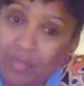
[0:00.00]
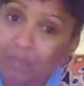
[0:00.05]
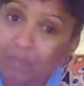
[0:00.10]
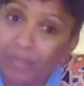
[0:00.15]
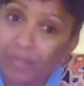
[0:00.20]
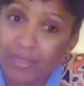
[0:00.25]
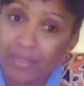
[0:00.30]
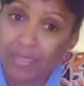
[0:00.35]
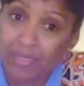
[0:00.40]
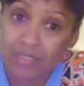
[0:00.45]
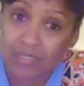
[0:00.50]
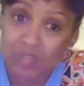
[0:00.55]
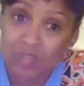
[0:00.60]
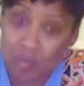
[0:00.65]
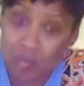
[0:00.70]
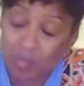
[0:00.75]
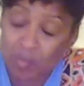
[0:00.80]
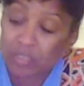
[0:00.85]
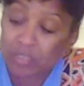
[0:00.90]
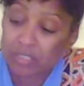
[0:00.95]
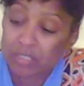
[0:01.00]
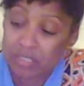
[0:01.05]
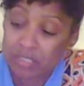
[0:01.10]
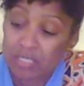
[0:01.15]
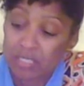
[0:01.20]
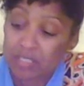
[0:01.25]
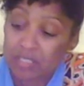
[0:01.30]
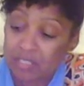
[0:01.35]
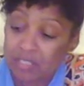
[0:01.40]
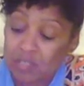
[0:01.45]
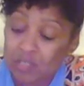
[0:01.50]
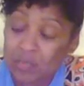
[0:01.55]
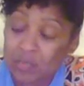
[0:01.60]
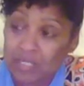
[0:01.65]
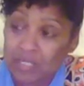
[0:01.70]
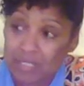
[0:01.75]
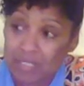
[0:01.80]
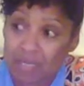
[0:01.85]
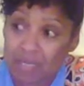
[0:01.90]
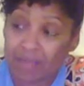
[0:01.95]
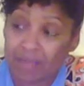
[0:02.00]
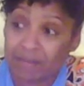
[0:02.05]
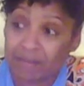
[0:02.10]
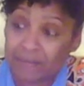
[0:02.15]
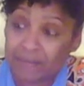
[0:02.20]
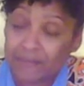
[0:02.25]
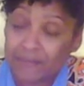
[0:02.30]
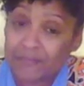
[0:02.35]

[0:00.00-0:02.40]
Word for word: because so much needs to be said.